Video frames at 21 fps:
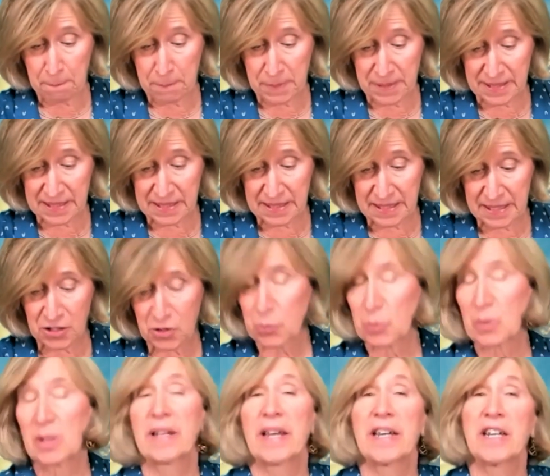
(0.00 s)
business,
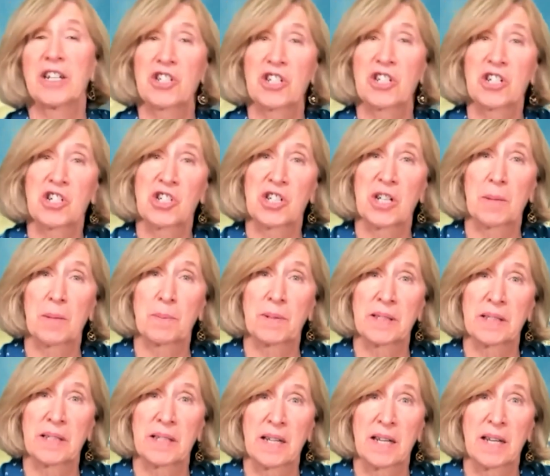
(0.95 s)

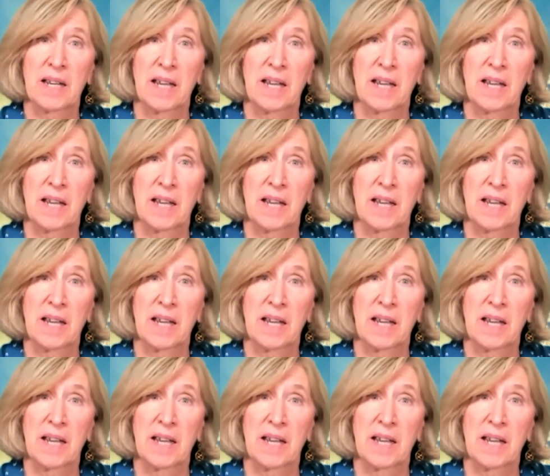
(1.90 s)
relationships,